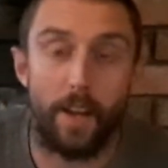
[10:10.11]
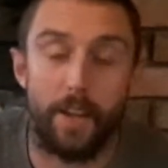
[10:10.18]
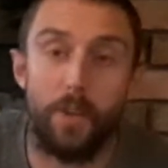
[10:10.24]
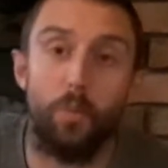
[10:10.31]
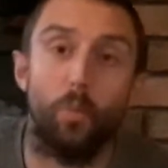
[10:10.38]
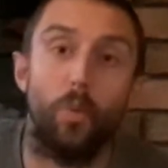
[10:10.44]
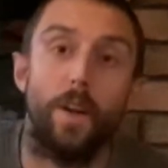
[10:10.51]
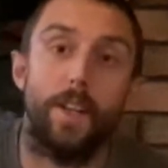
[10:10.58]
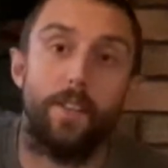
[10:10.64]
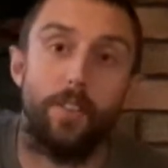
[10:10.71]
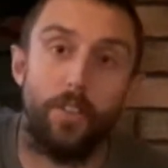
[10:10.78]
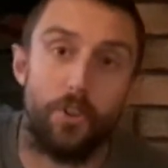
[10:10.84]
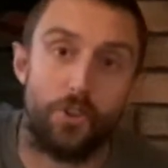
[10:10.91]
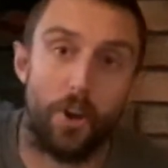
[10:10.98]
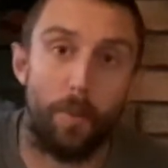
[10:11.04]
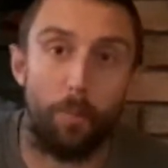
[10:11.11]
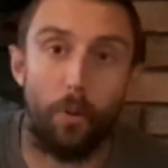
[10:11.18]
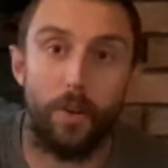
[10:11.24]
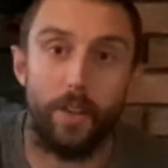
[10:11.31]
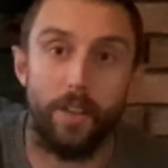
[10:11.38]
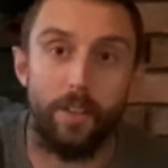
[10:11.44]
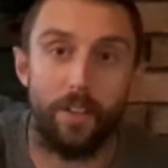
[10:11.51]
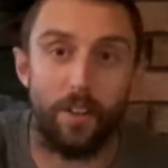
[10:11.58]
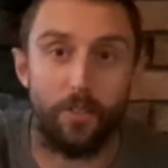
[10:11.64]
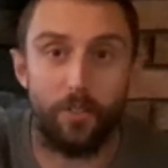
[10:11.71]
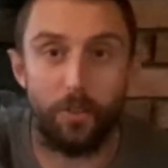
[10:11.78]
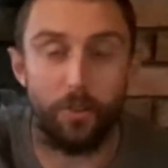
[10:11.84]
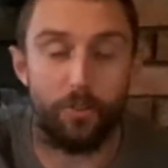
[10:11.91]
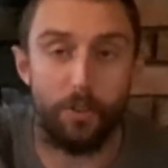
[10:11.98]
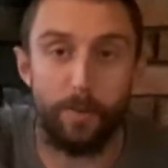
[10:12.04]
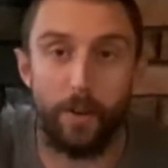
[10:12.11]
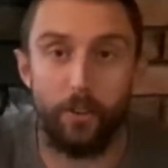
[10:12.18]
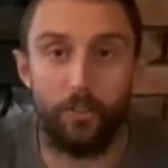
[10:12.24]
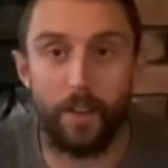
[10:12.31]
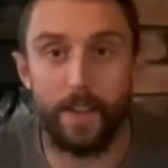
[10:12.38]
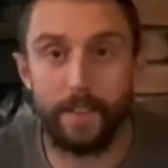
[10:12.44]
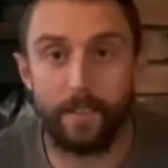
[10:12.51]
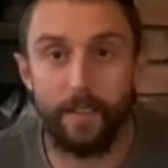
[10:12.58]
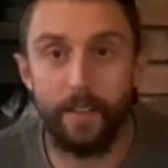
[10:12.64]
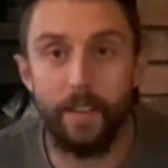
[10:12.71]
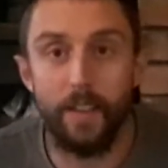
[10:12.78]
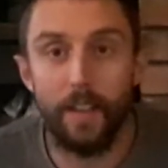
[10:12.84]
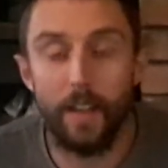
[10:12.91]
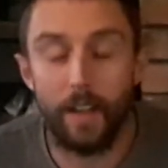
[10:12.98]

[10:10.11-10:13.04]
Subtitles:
I didn't wait till the checkpoint, 2 or 3 miles later.